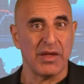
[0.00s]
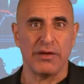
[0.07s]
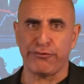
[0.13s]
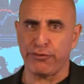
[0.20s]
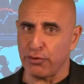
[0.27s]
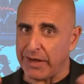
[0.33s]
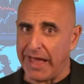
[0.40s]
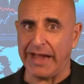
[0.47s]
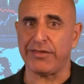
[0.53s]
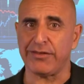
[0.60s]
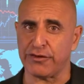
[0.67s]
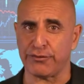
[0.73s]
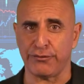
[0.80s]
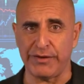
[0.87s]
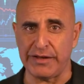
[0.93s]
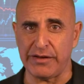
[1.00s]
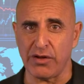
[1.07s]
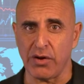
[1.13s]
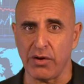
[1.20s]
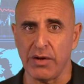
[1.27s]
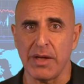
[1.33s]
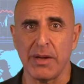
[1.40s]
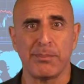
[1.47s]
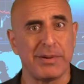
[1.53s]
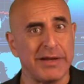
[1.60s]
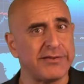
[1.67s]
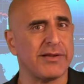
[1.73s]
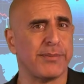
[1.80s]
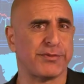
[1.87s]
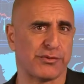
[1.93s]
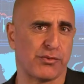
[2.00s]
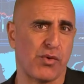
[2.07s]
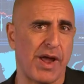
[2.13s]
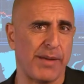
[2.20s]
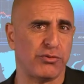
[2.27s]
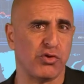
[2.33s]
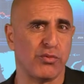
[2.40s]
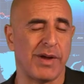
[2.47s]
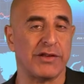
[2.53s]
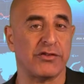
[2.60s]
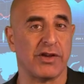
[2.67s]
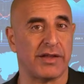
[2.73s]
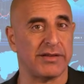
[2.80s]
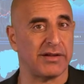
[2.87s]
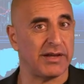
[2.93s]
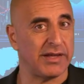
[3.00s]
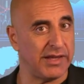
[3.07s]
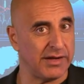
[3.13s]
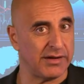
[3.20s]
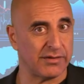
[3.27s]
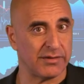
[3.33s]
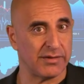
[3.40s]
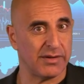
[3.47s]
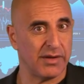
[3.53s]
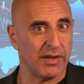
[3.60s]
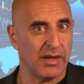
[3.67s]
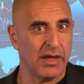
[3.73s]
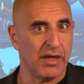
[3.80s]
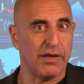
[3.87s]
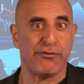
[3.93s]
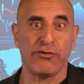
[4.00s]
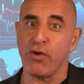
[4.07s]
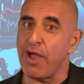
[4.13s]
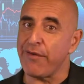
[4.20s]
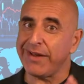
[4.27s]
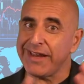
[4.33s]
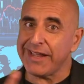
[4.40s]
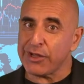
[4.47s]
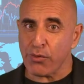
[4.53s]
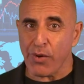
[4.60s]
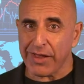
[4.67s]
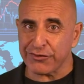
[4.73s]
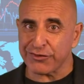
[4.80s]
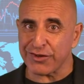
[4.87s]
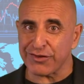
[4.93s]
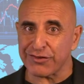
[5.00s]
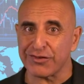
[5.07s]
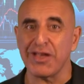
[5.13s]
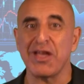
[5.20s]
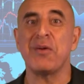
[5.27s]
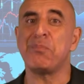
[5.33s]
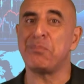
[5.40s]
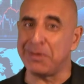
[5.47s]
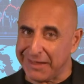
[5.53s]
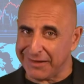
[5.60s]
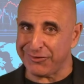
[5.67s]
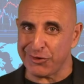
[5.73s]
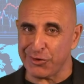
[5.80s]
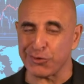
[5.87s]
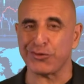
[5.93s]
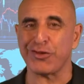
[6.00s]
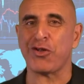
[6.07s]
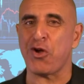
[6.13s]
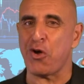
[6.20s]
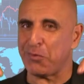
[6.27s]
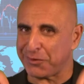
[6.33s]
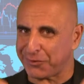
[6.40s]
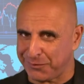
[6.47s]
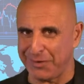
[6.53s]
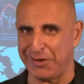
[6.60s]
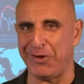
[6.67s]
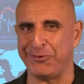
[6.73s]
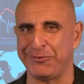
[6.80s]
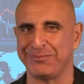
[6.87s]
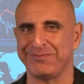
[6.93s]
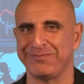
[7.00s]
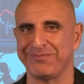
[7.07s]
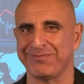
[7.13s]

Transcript: If you like this video, please subscribe to my channel here. If you have any questions, please use the comments below.